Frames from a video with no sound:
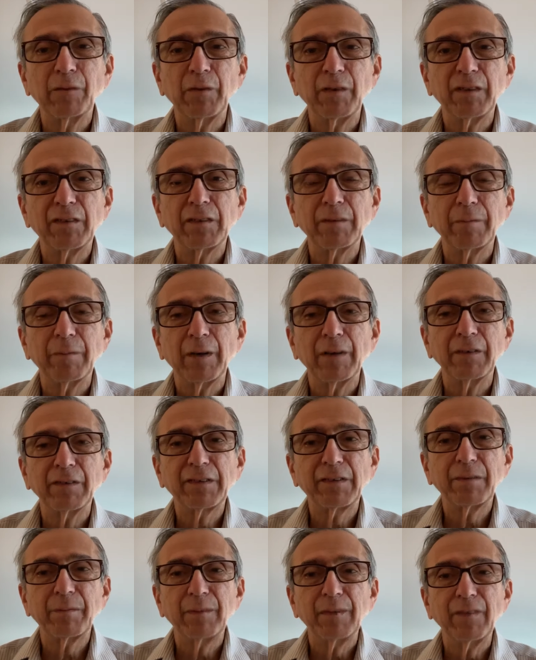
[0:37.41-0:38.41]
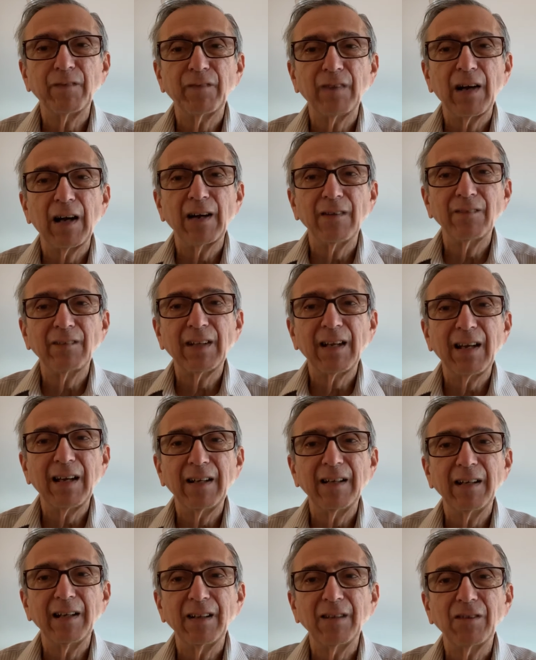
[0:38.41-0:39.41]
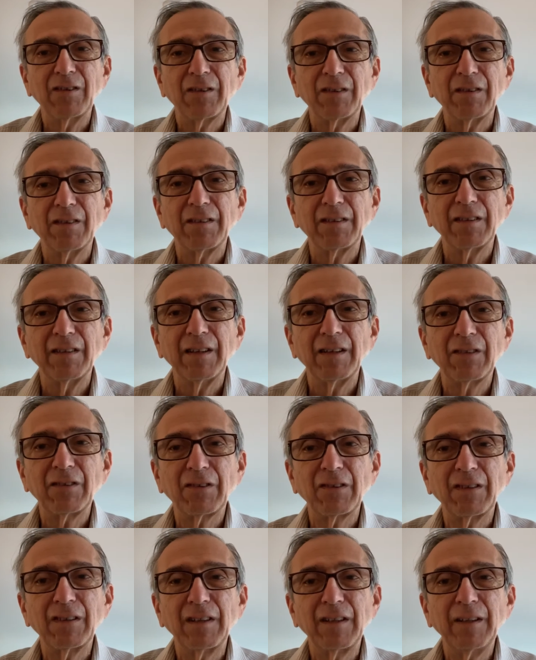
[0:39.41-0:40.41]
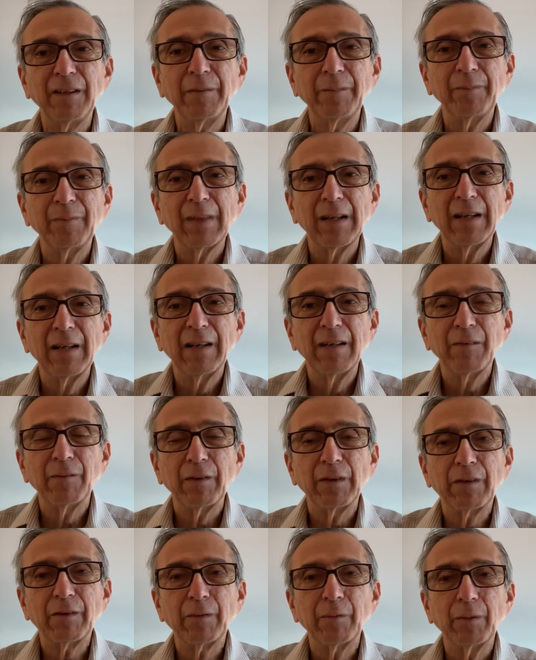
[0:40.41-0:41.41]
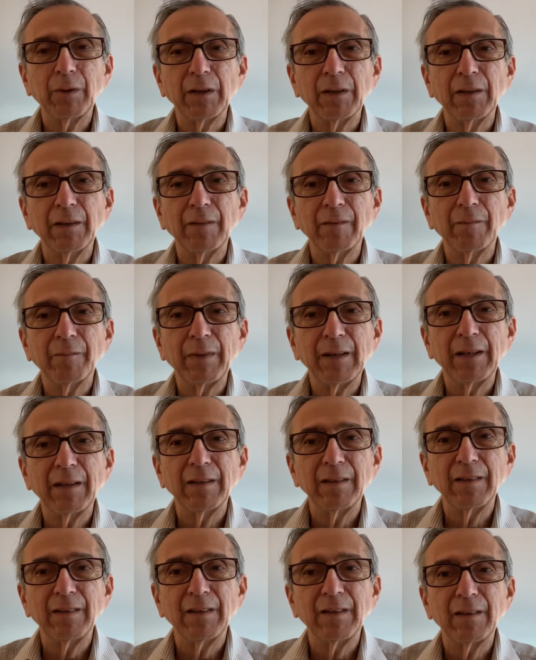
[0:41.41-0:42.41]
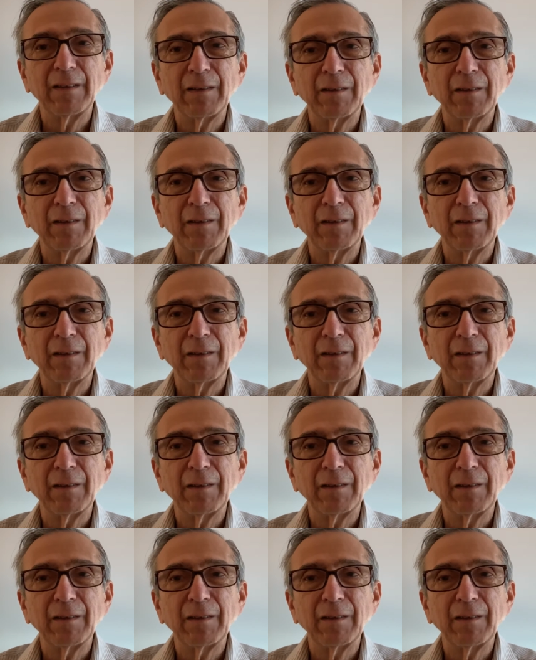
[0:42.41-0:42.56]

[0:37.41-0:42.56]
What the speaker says: was supposed to be 5 to 8 inches initially, which wouldn't have been